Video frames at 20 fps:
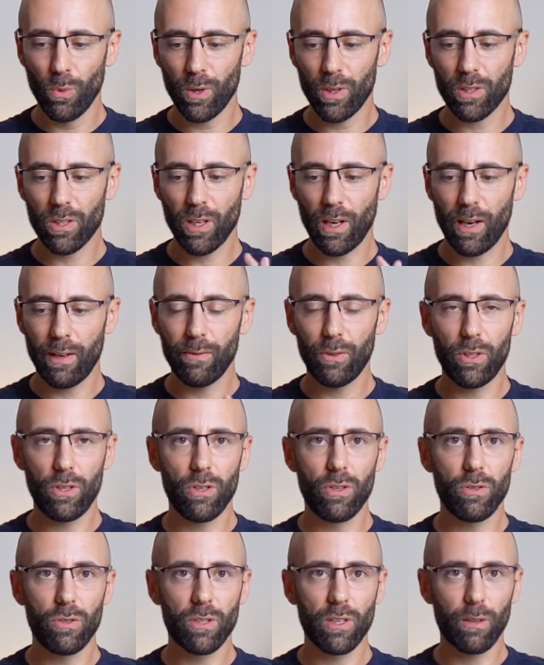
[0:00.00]
words that I would
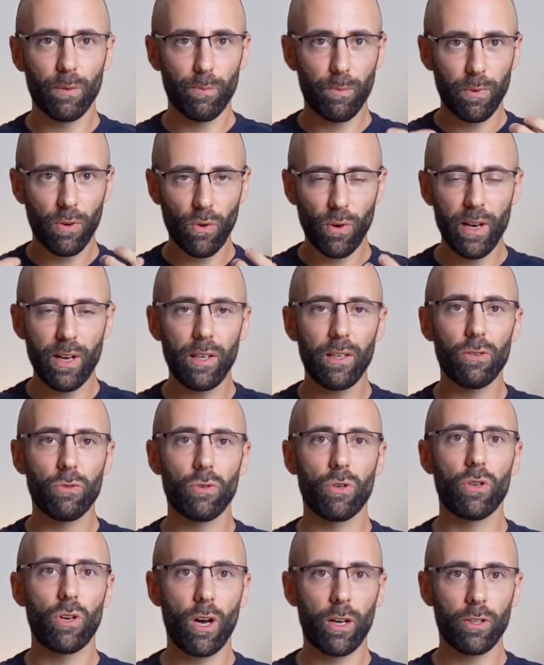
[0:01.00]
use. A great
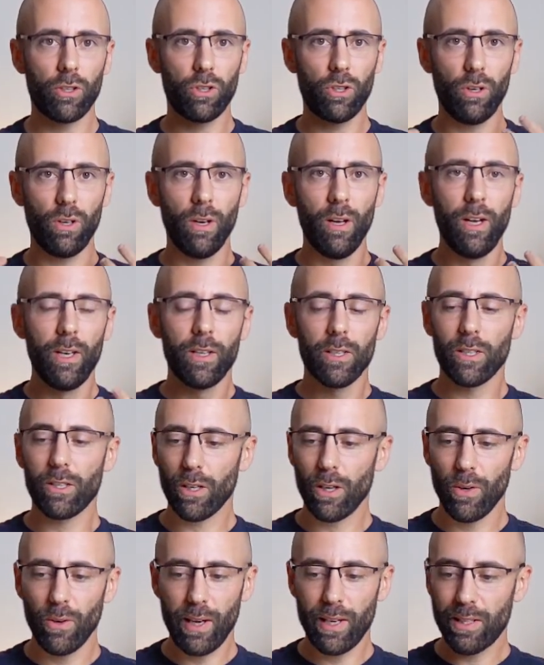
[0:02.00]
introduction.
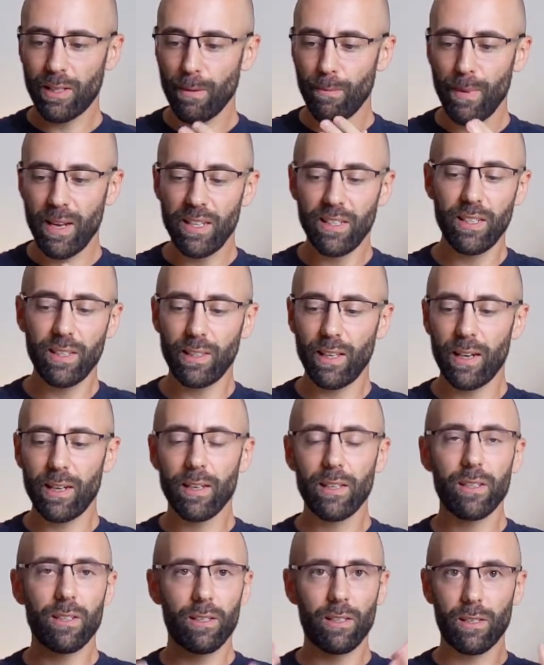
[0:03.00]
So it's amazing that
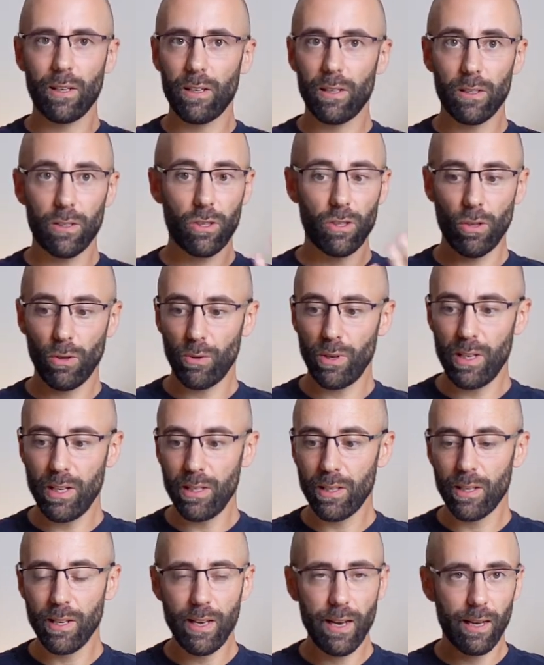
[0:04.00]
it's uh, so
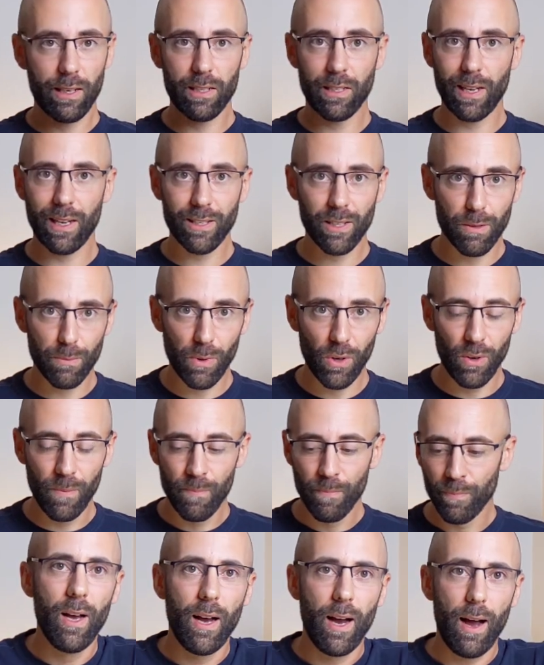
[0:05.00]
easily accessible.
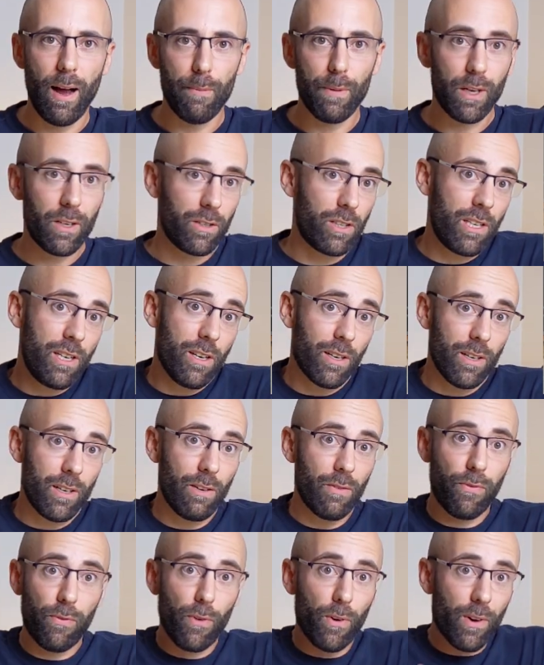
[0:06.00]
Uh, because here
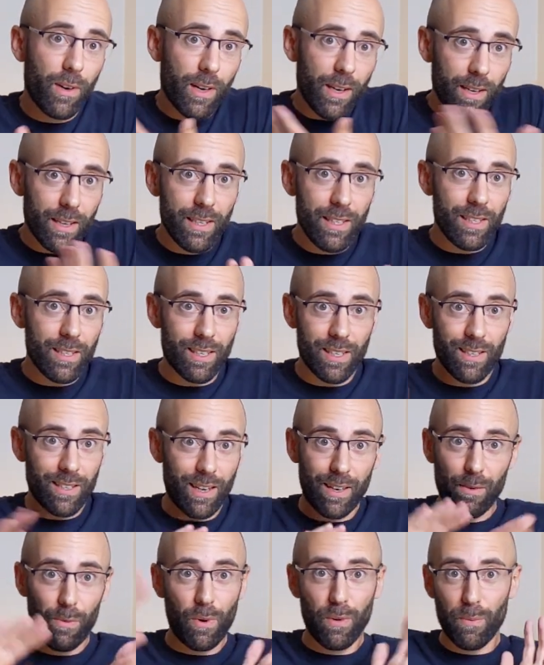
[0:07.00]
in Florida, at least, it's
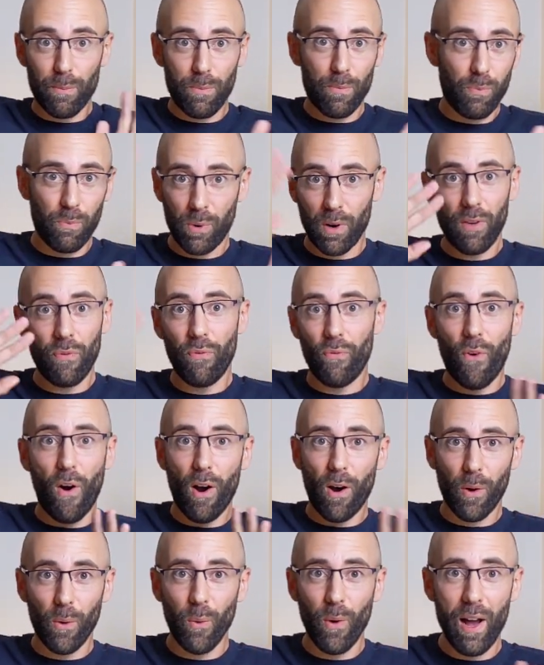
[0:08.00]
like we're pretty
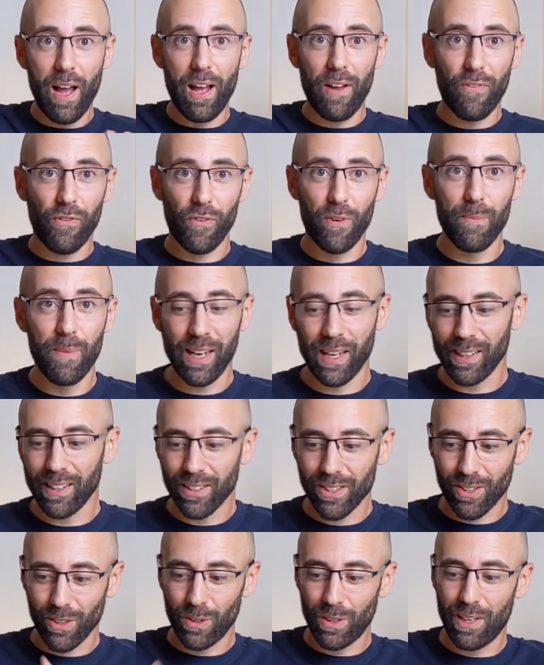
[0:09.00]
far away from
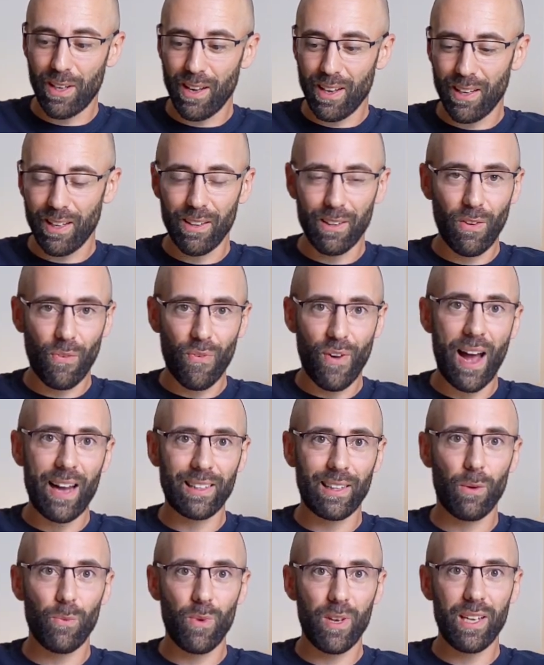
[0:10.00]
England. So the, uh, the
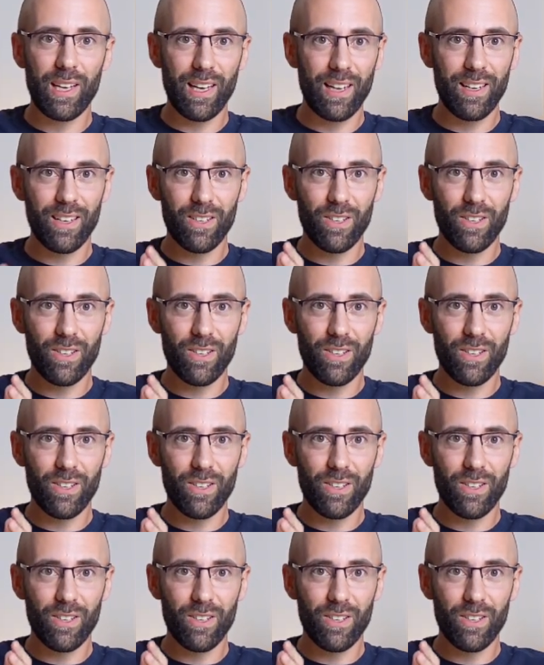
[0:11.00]
fact that we can